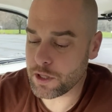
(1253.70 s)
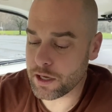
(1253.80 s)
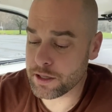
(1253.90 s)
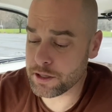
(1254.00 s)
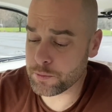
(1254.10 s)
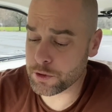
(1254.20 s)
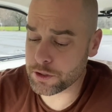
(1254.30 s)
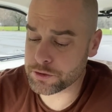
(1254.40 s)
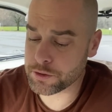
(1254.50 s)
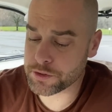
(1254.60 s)
And then what
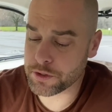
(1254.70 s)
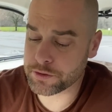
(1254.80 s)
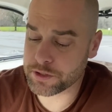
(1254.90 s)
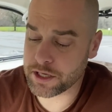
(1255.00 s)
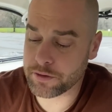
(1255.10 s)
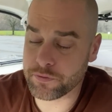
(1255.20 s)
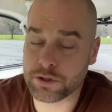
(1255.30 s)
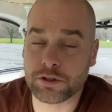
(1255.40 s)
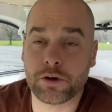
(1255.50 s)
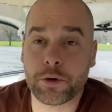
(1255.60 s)
I'll do is I'll take the
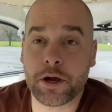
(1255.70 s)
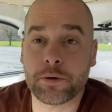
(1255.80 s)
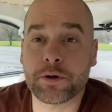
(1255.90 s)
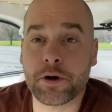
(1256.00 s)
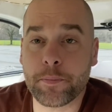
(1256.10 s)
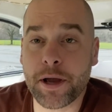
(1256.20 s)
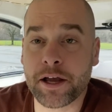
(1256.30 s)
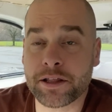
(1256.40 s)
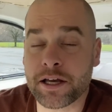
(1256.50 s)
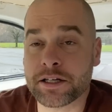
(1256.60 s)
first load out and I'll
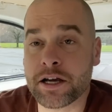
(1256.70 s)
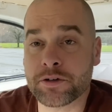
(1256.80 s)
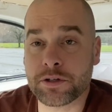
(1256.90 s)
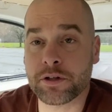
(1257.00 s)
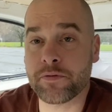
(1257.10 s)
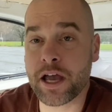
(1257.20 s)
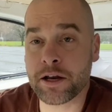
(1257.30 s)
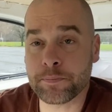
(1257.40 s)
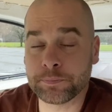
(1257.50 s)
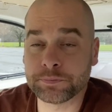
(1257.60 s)
pack that down to the van.